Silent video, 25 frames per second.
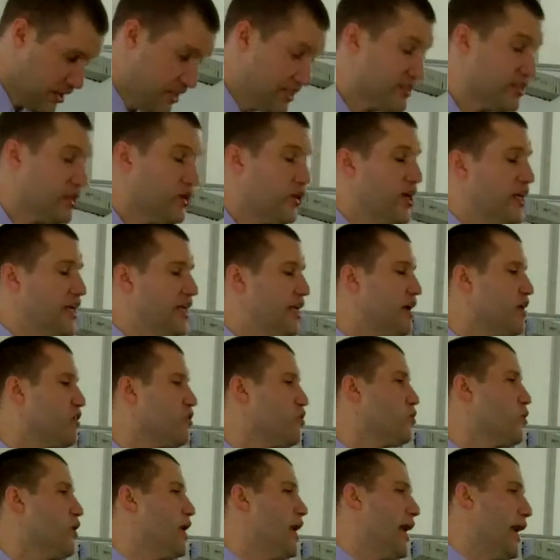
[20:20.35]
Is there any
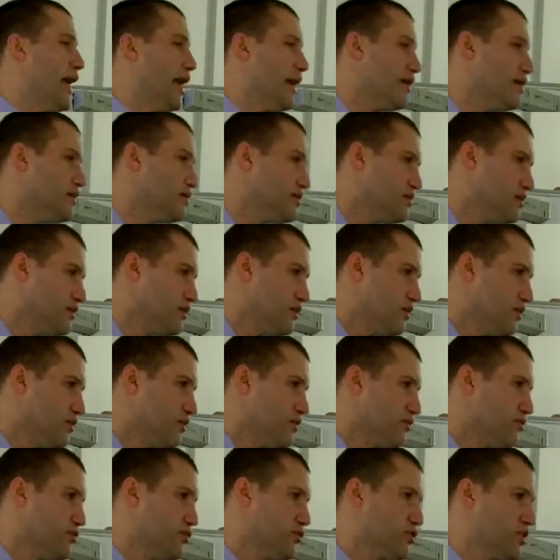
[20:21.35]
other way
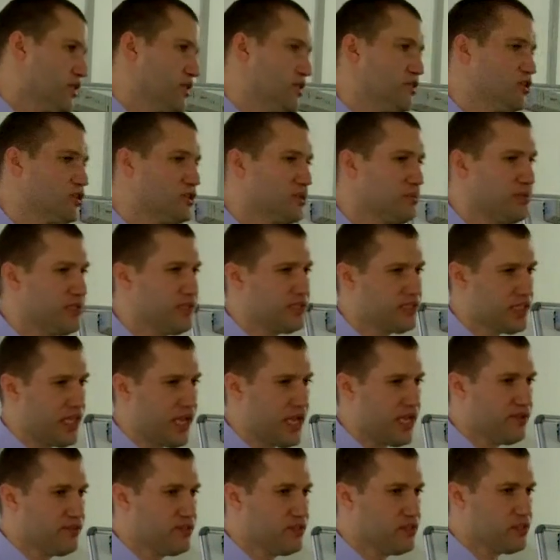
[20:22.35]
for sinners to be
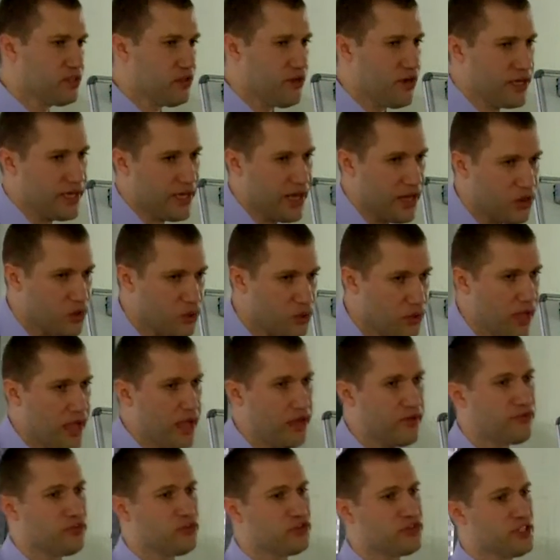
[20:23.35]
saved? Is there any other
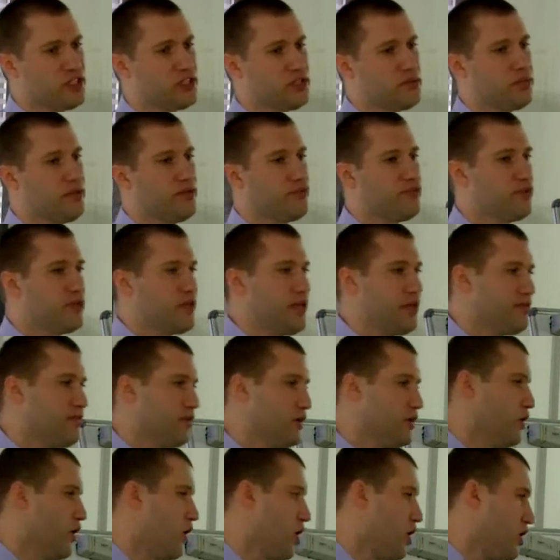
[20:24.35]
way for sin to be
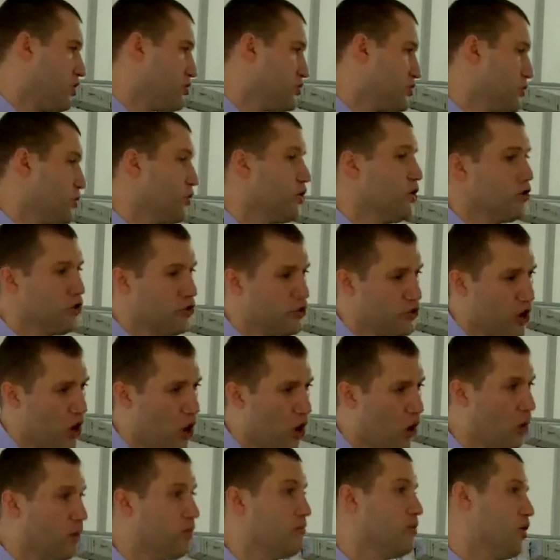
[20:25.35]
forgiven? Answer,
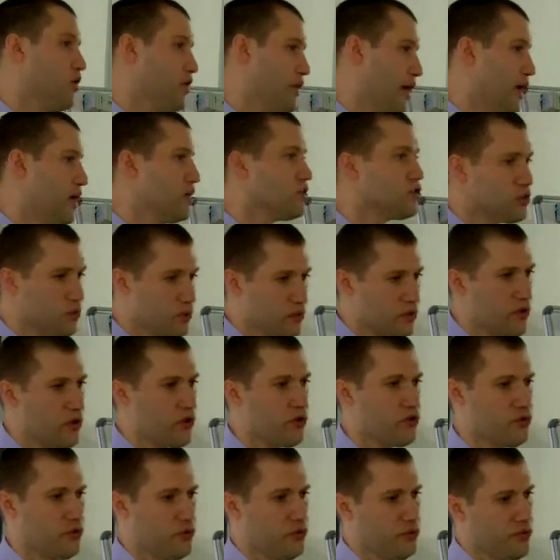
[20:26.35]
no. Okay, so we're
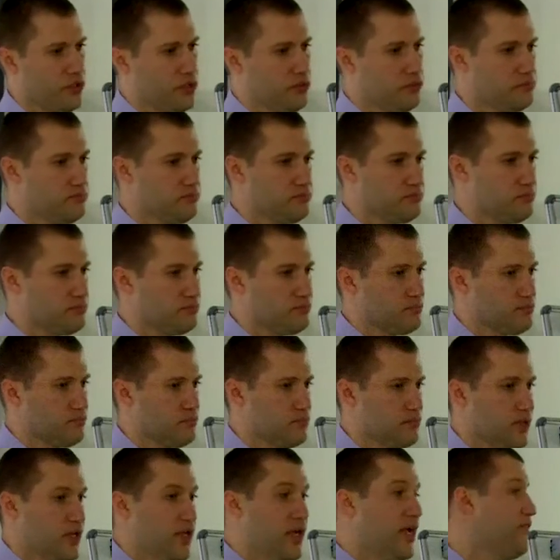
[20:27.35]
going through with it.
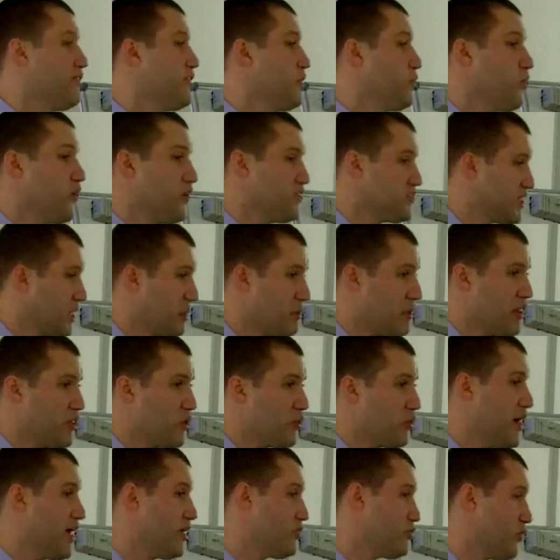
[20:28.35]
If there was some
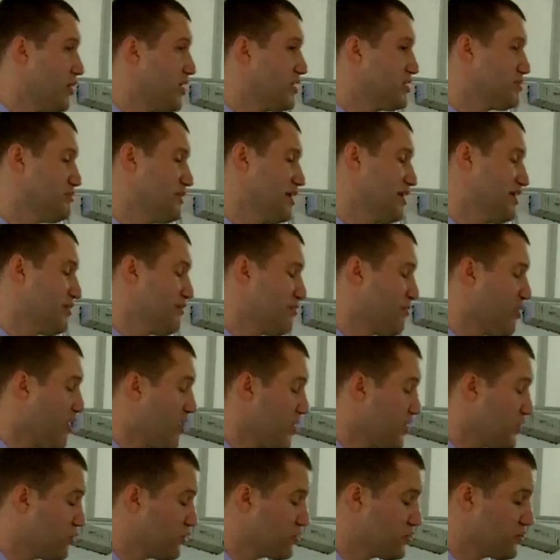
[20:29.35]
other way, trust me, the
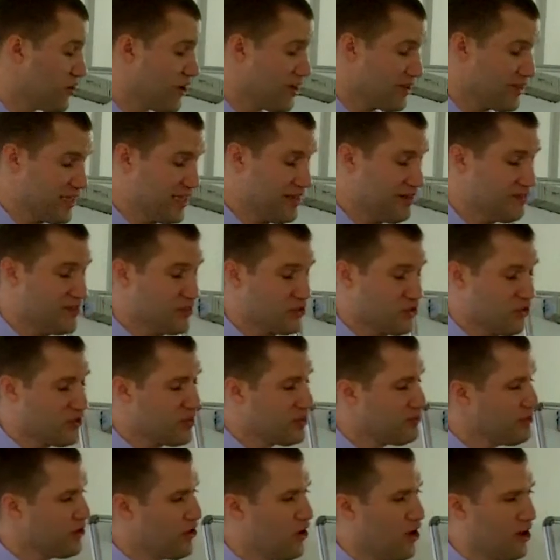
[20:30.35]
Father would not give his
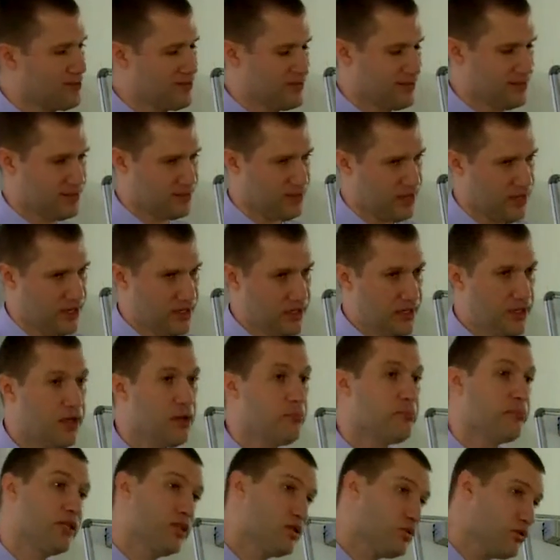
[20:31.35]
only begotten Son.
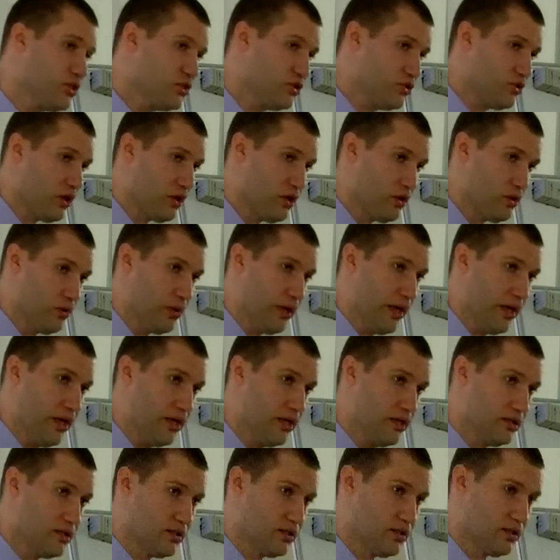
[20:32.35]
But there is no other way.